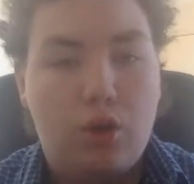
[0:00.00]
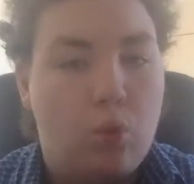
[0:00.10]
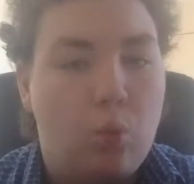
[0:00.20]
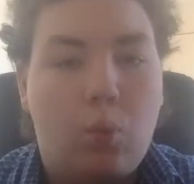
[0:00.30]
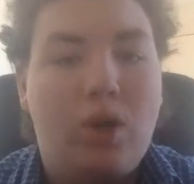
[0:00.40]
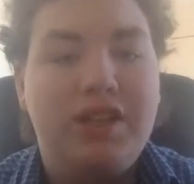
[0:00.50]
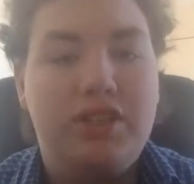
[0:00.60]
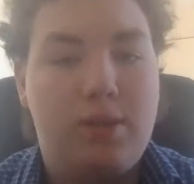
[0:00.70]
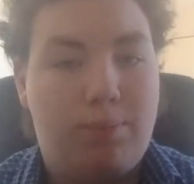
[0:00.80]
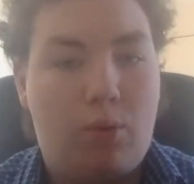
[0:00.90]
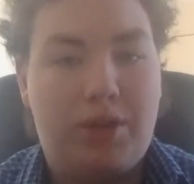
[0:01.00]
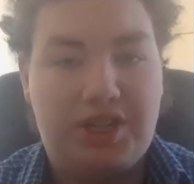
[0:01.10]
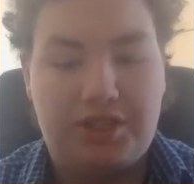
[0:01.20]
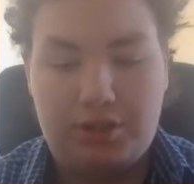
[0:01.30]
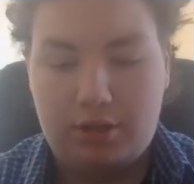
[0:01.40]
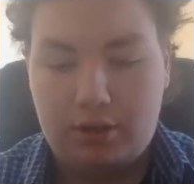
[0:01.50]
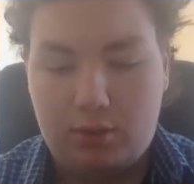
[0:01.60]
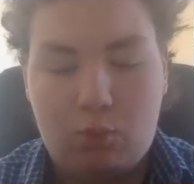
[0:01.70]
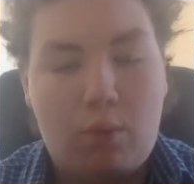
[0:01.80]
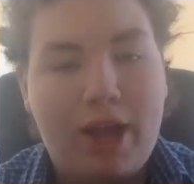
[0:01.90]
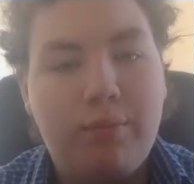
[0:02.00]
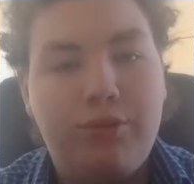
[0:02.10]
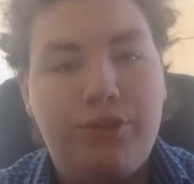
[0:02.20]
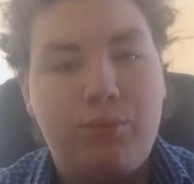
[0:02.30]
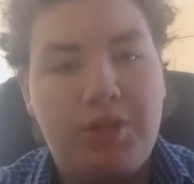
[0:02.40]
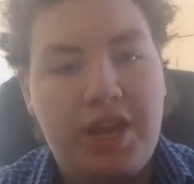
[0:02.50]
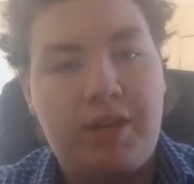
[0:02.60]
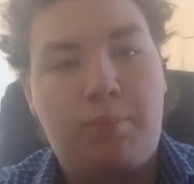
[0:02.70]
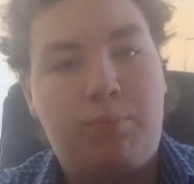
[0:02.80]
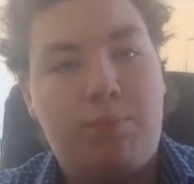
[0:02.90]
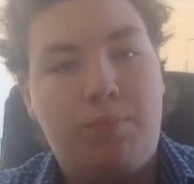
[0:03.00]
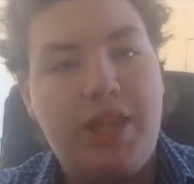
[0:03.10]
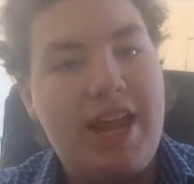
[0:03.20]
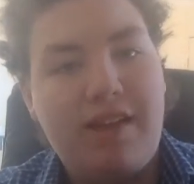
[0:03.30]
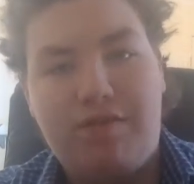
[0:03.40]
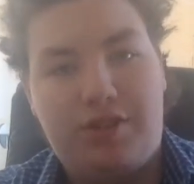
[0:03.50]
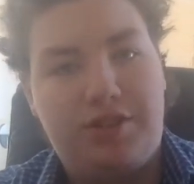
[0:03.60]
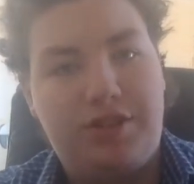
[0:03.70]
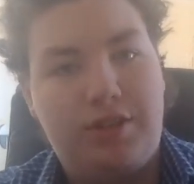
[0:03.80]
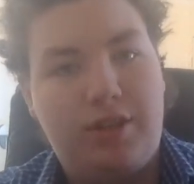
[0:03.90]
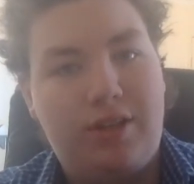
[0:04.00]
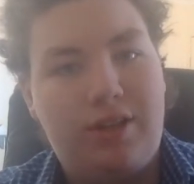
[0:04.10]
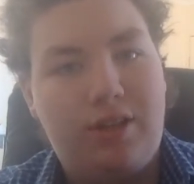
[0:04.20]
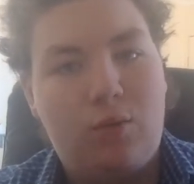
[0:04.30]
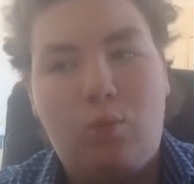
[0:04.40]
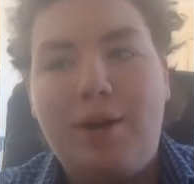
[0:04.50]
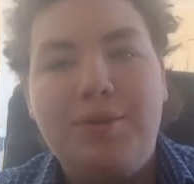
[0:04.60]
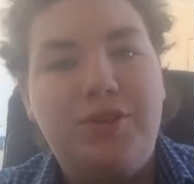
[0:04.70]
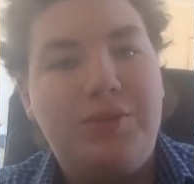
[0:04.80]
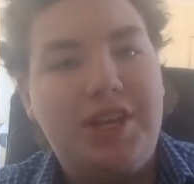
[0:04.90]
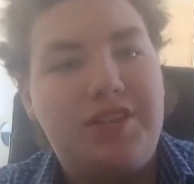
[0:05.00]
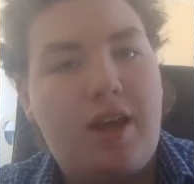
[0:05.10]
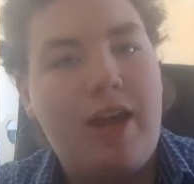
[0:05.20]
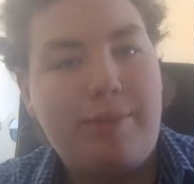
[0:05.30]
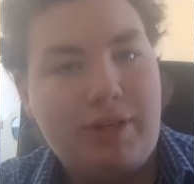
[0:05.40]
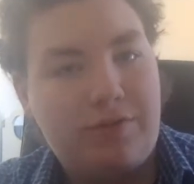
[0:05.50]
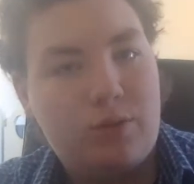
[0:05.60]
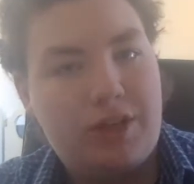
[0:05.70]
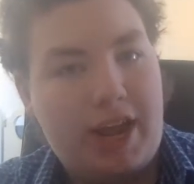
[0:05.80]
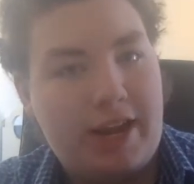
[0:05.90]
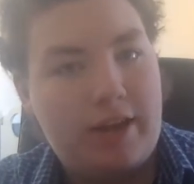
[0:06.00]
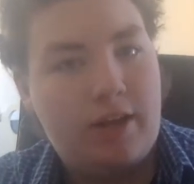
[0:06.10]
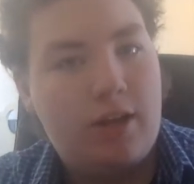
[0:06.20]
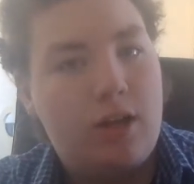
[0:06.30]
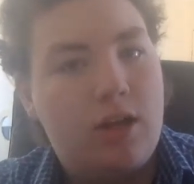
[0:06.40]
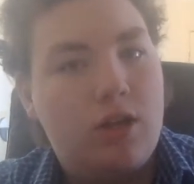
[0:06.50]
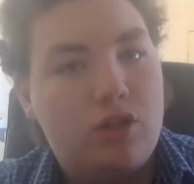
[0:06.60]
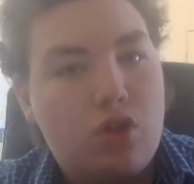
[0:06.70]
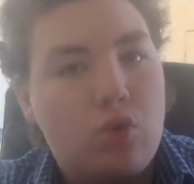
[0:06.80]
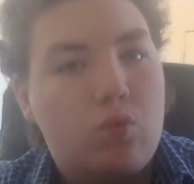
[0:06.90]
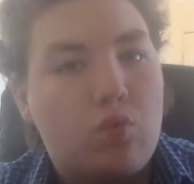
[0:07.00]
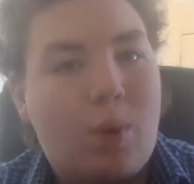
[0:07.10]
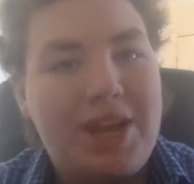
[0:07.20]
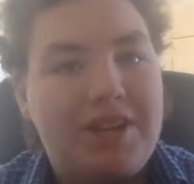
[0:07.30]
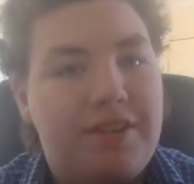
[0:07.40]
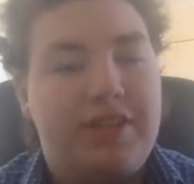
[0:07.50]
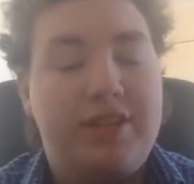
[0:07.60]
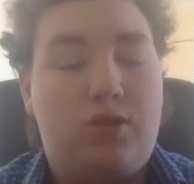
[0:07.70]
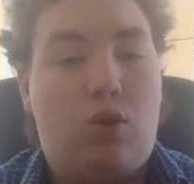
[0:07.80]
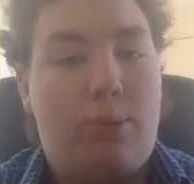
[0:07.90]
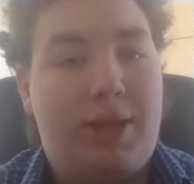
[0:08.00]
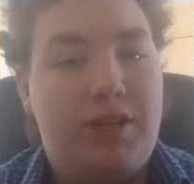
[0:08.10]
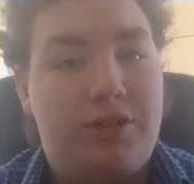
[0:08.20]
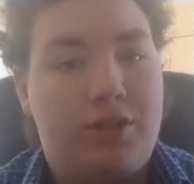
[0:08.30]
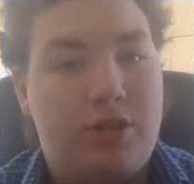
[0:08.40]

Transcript: What is the point? Why would you take effort? Why would you take time out of your day to write this comment?